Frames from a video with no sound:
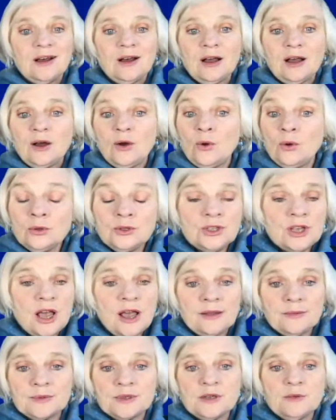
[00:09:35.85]
all
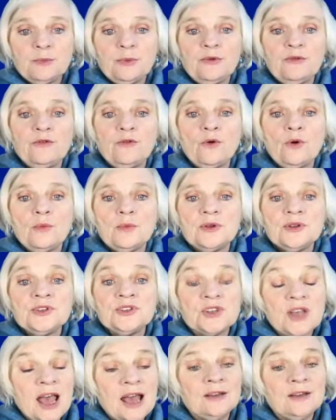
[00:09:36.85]
types of performers,